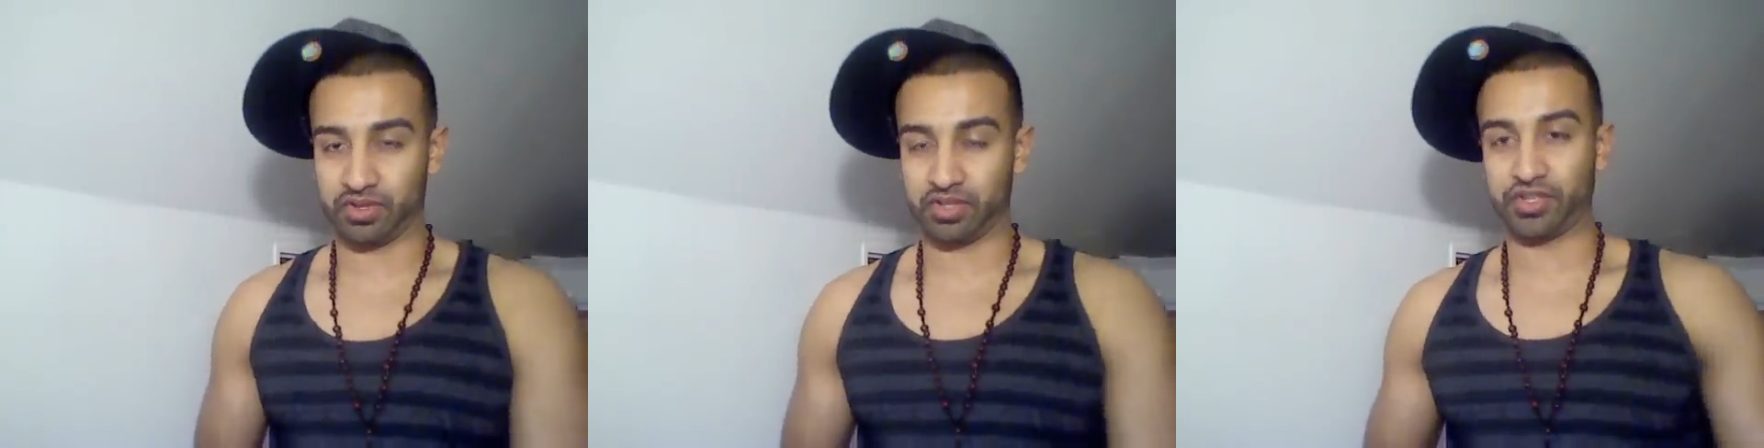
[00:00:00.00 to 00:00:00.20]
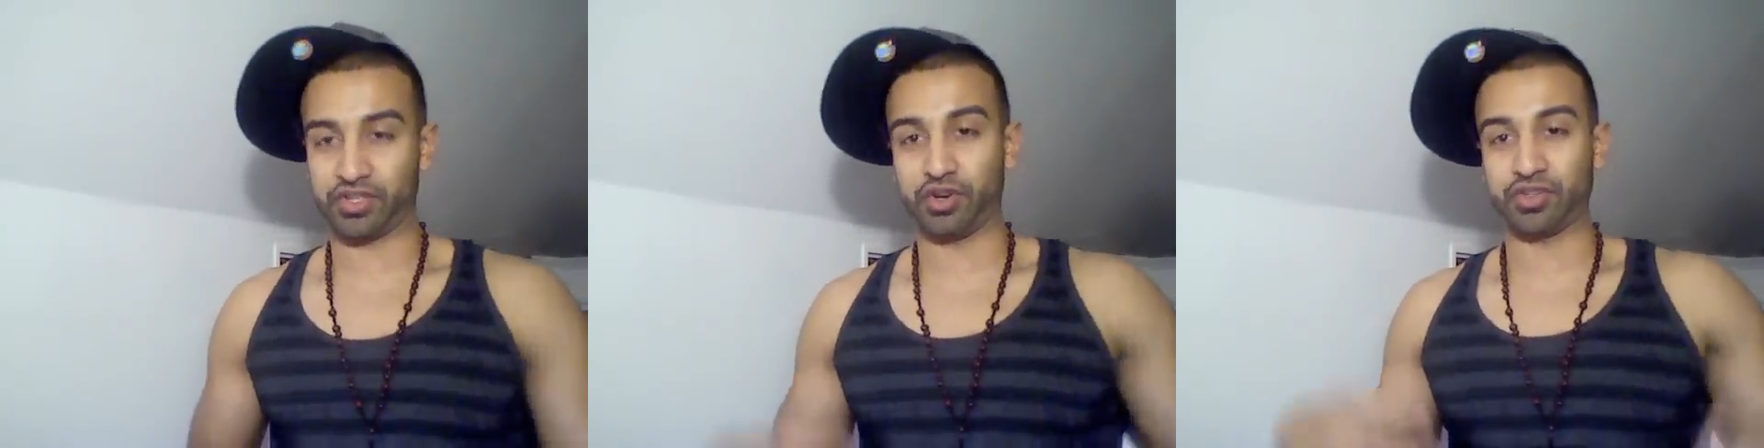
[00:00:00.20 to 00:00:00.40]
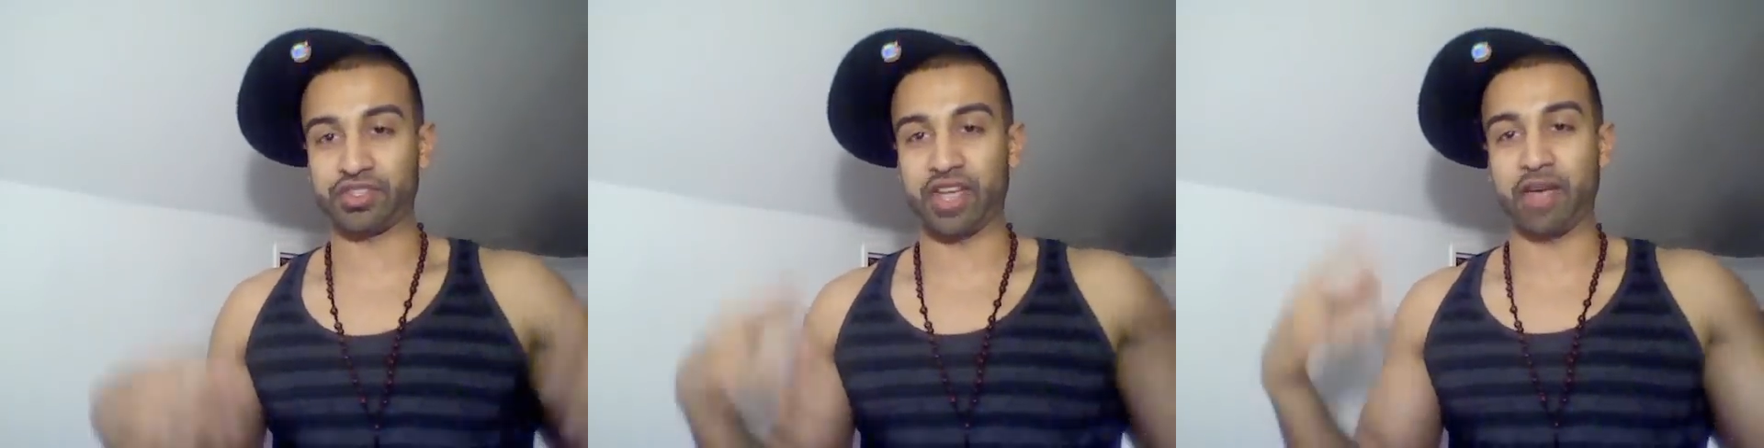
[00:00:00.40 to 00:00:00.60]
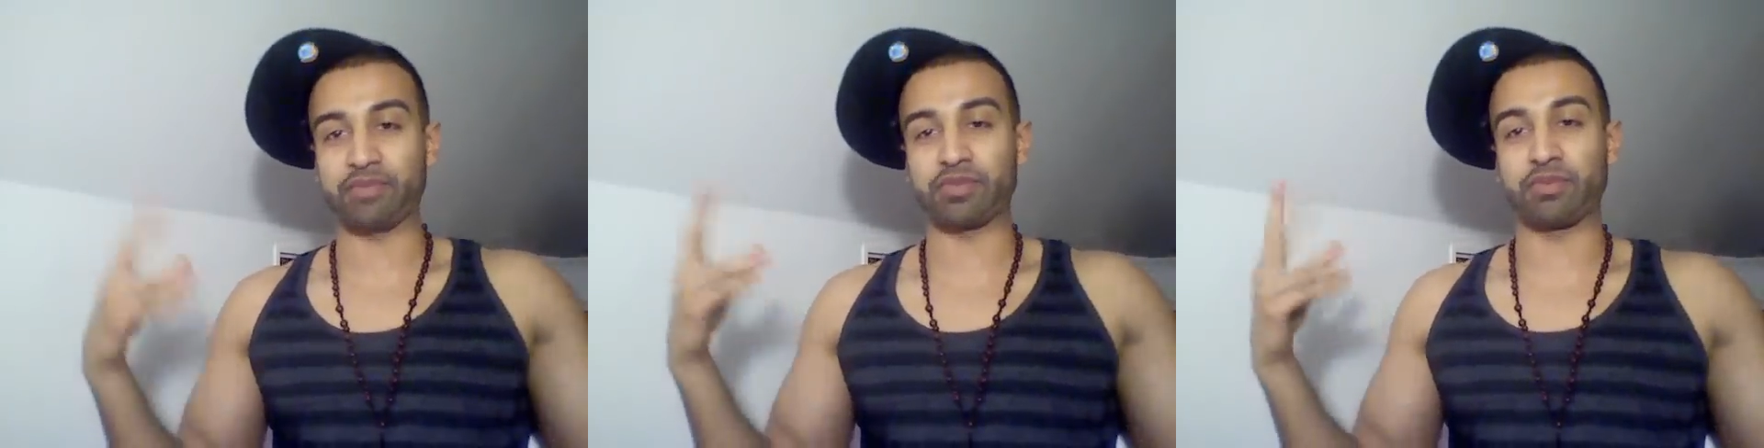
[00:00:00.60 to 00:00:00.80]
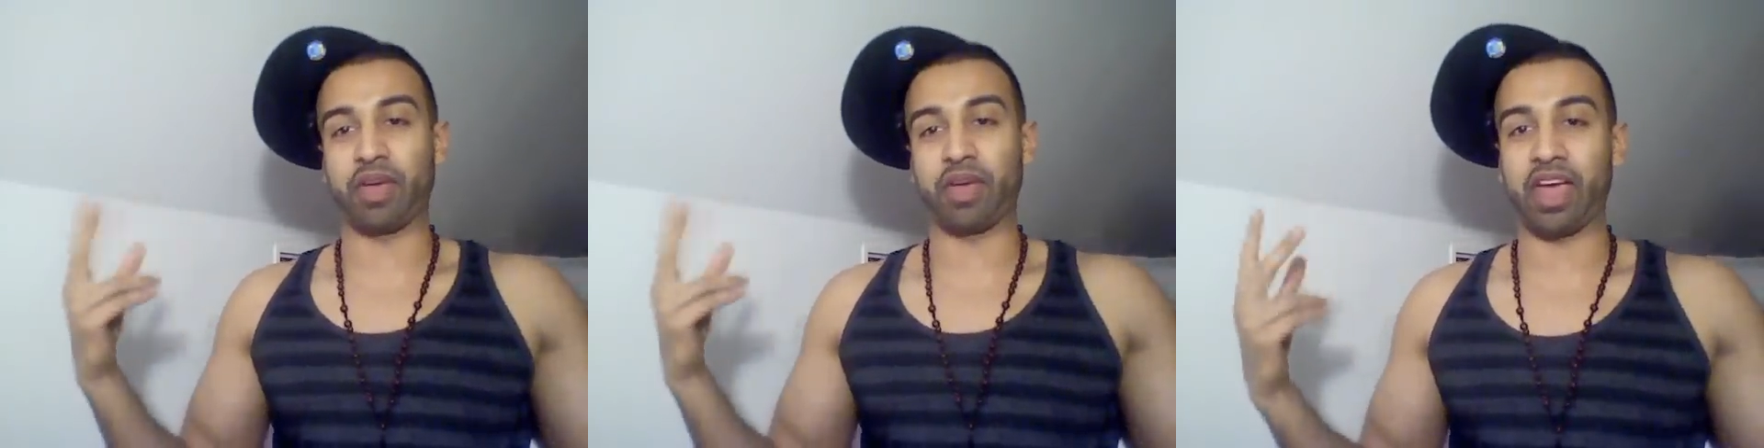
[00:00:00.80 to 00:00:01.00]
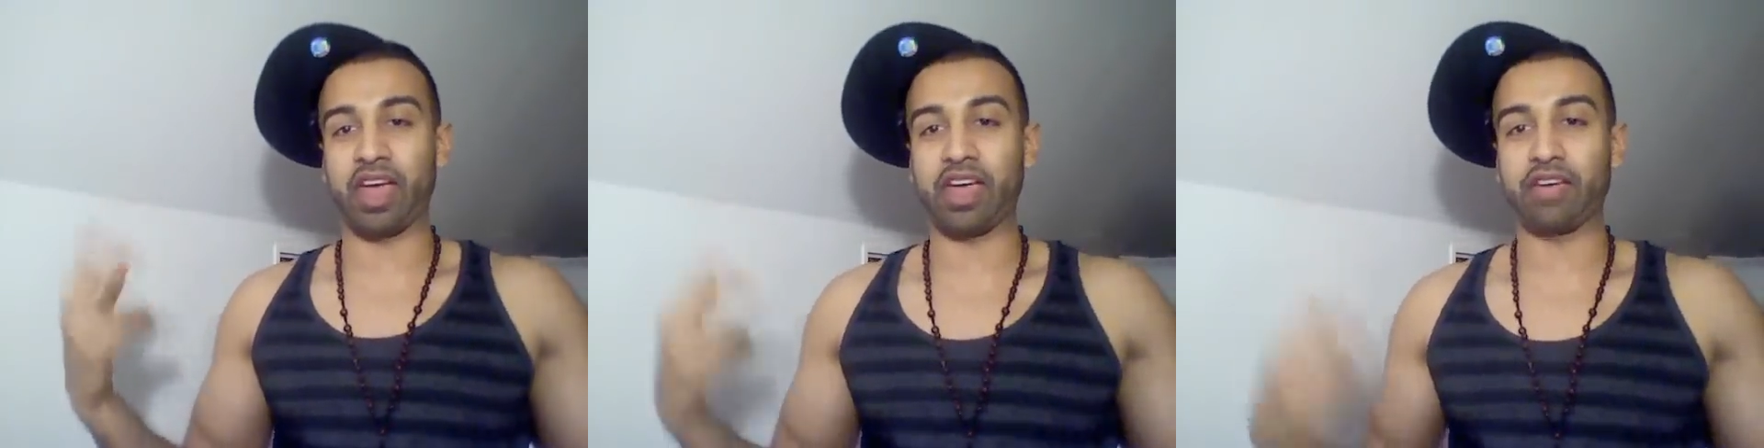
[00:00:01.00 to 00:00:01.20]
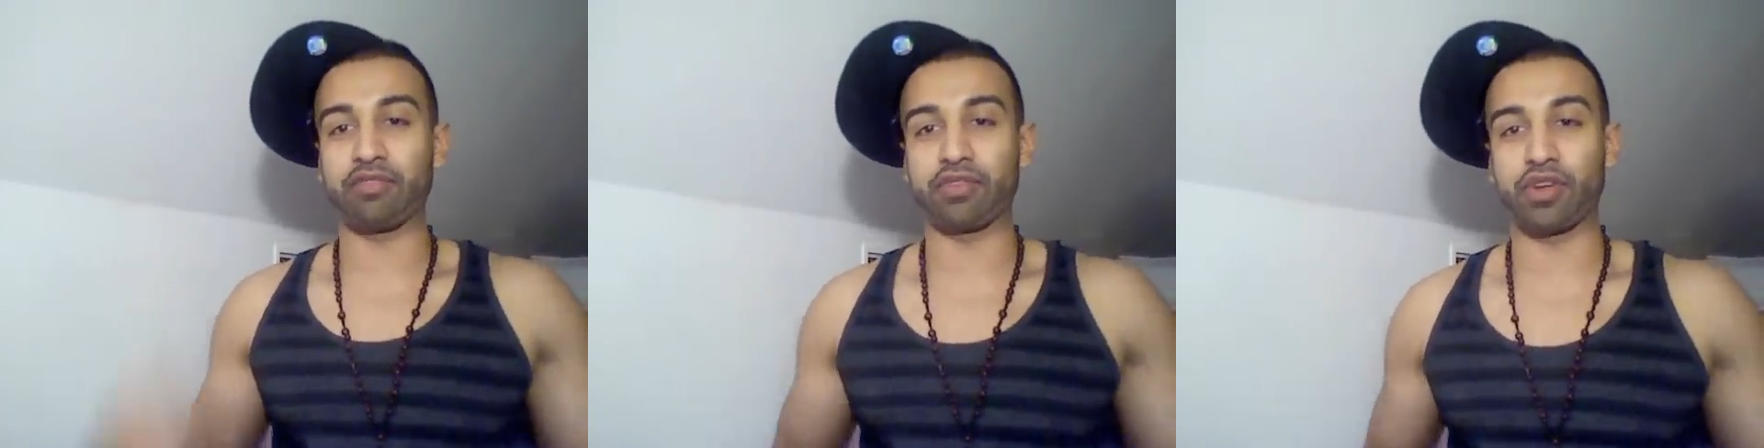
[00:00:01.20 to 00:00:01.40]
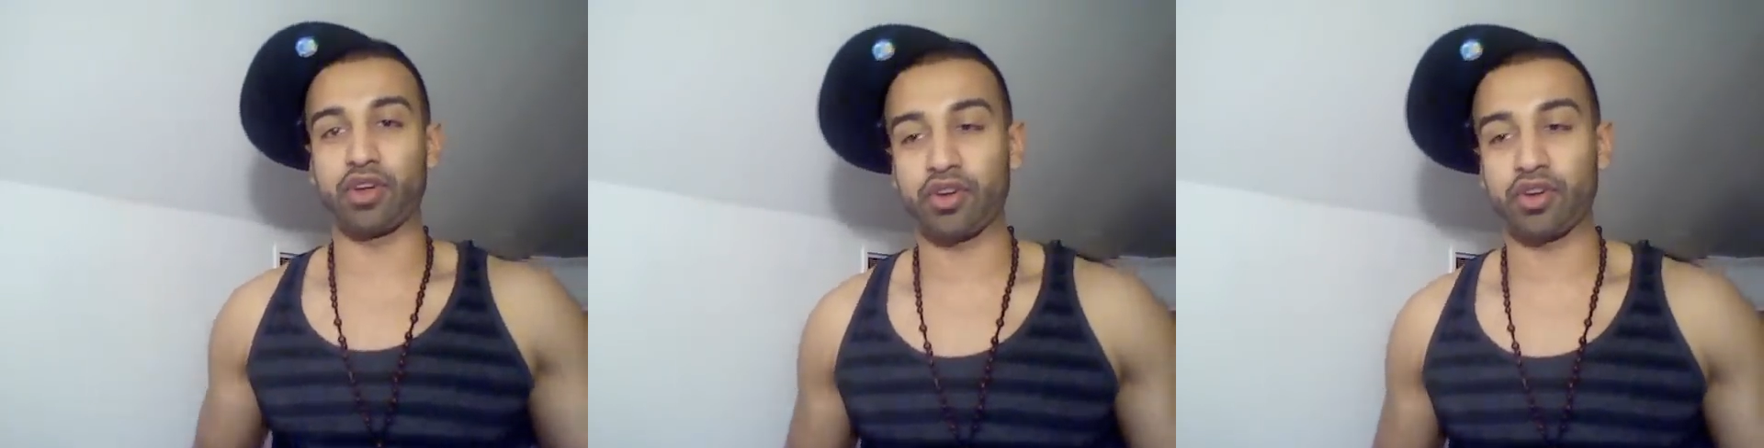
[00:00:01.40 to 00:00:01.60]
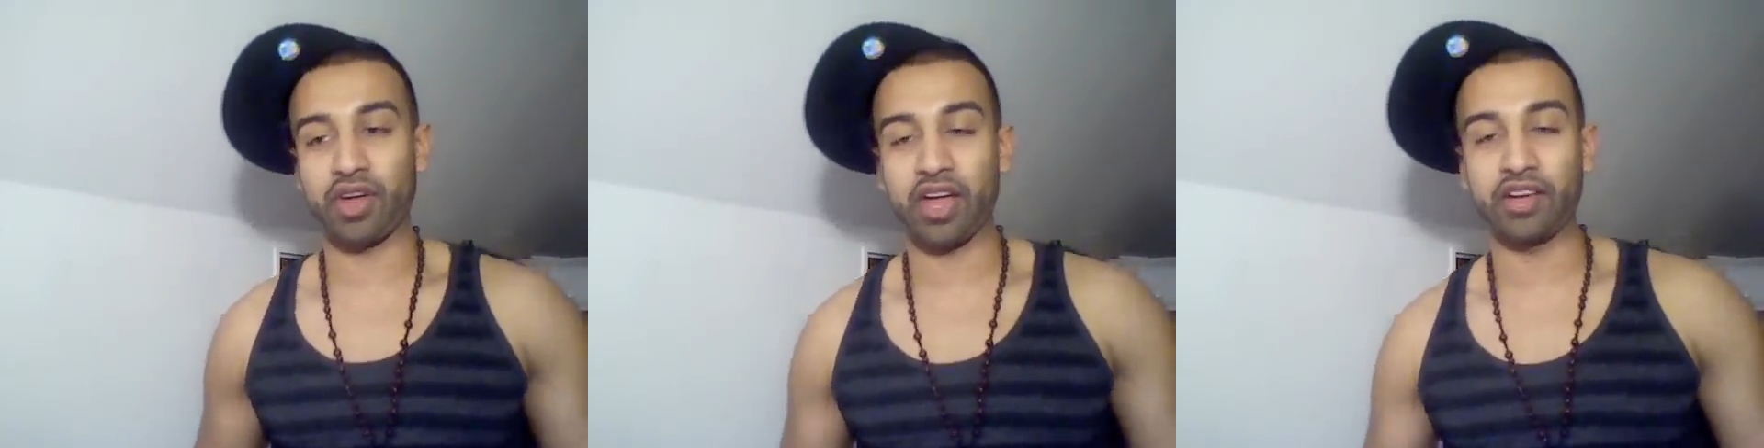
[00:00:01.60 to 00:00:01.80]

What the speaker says: certain types of behavior.